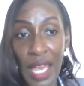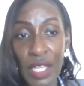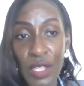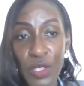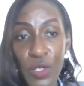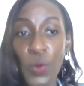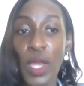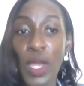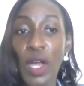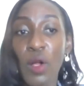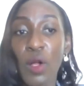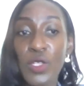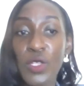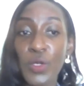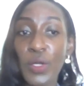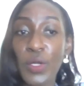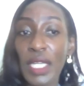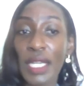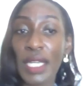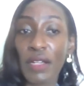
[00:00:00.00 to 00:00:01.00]
So we are
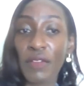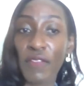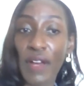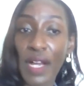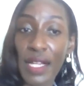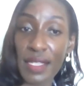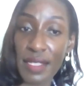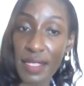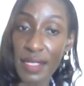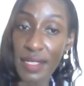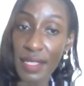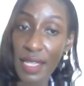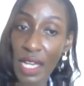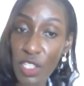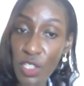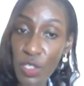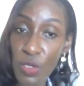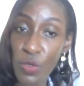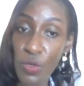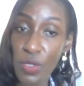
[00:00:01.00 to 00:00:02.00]
also in advanced
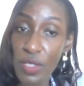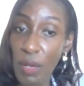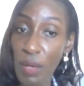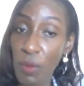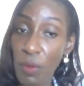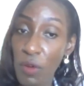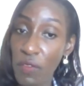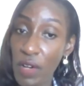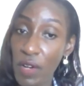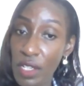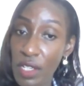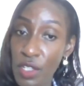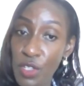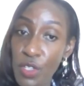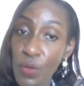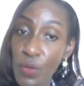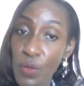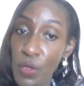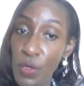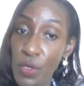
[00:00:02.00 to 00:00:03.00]
discussions with some of our
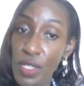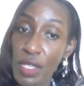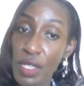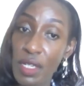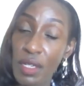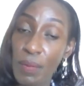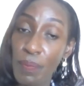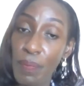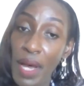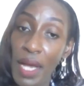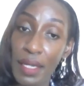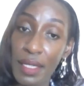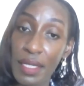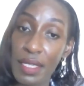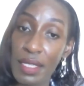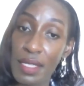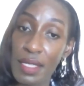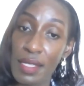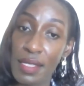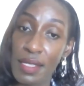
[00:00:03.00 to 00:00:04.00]
distributor
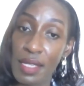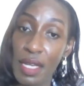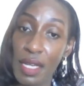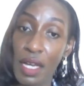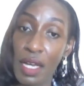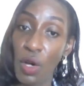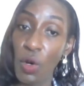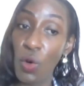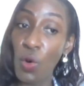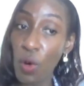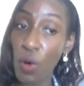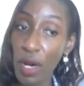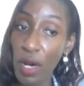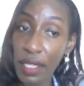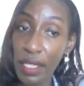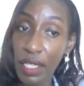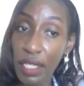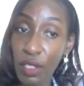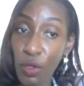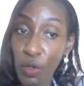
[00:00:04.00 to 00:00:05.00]
partners who are
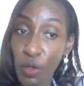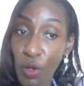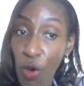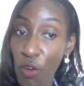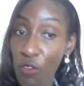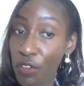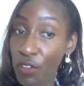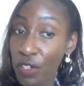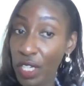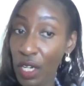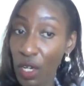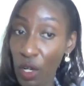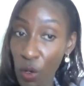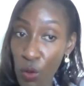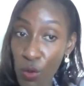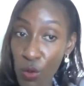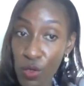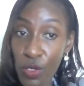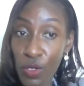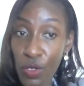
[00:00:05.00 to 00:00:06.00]
keen on offering
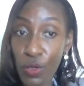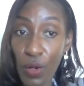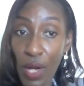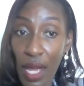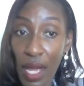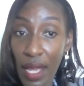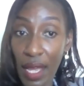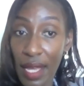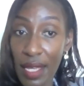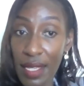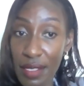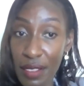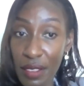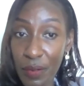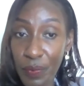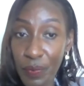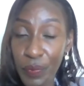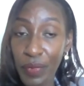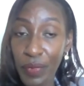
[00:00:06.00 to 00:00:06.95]
loans through Angaza,